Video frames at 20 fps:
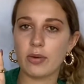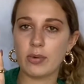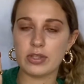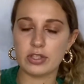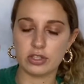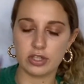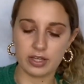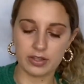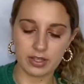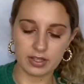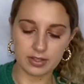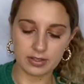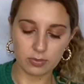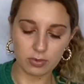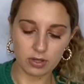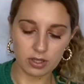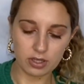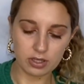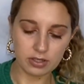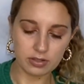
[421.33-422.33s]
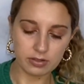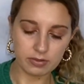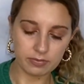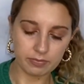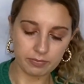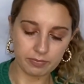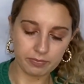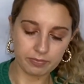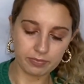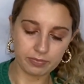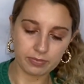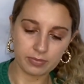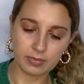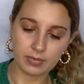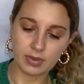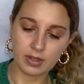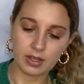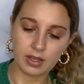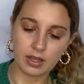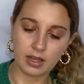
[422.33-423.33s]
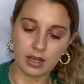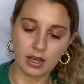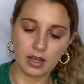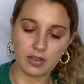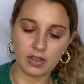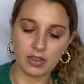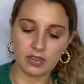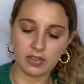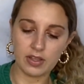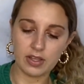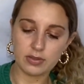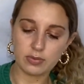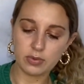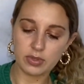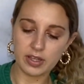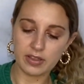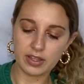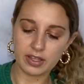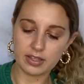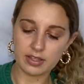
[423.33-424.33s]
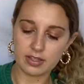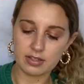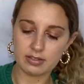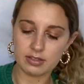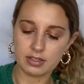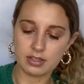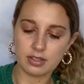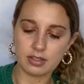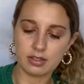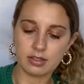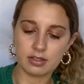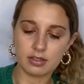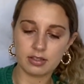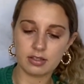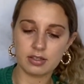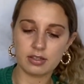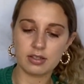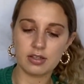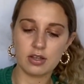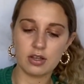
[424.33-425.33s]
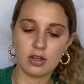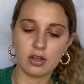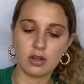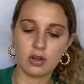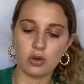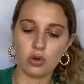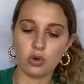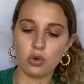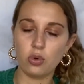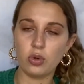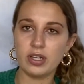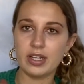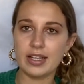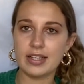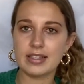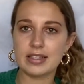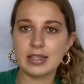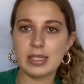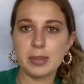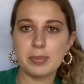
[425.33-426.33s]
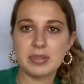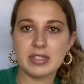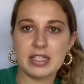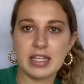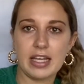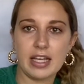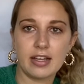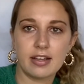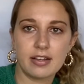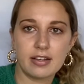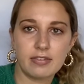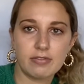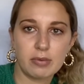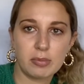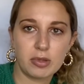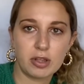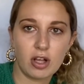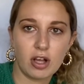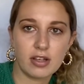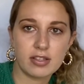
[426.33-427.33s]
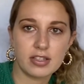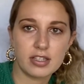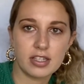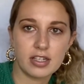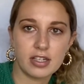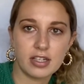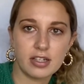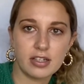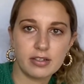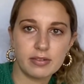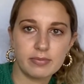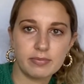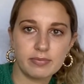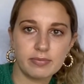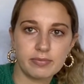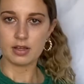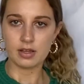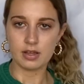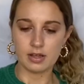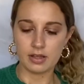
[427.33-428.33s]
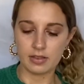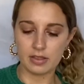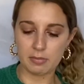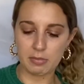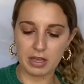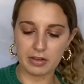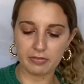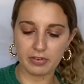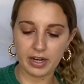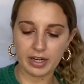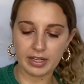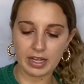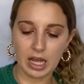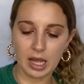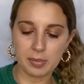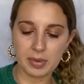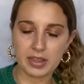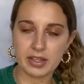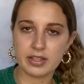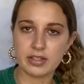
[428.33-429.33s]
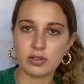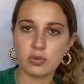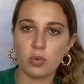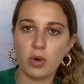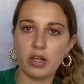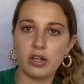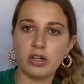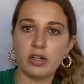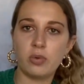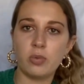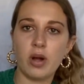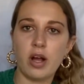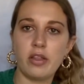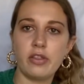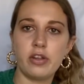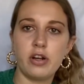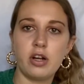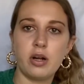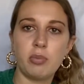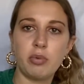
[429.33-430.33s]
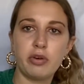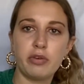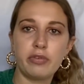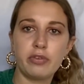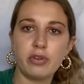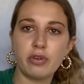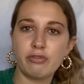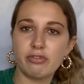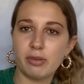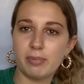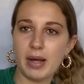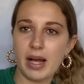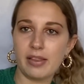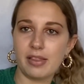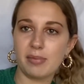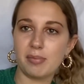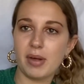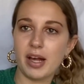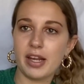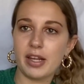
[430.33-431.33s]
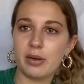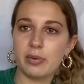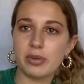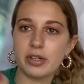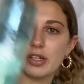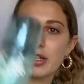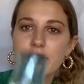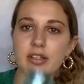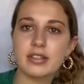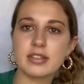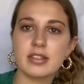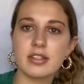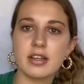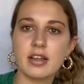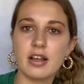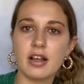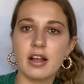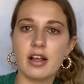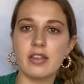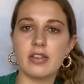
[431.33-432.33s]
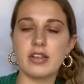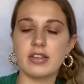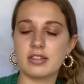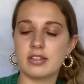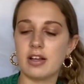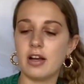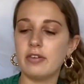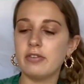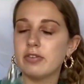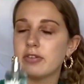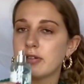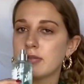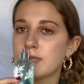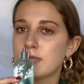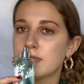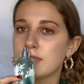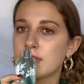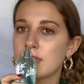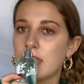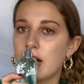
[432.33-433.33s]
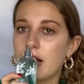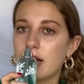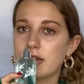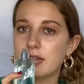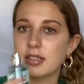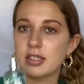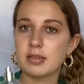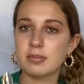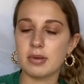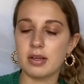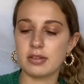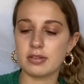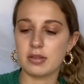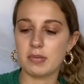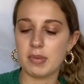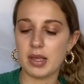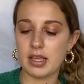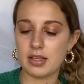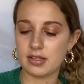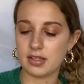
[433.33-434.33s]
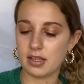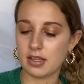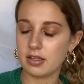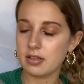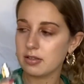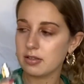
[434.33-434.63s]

to try this one. And then this one I think is, ooh, a nice lipstick from Glossier. Then my friend got me this Sweater Weather perfume for Bath & Body Works. This stuff honestly smells amazing.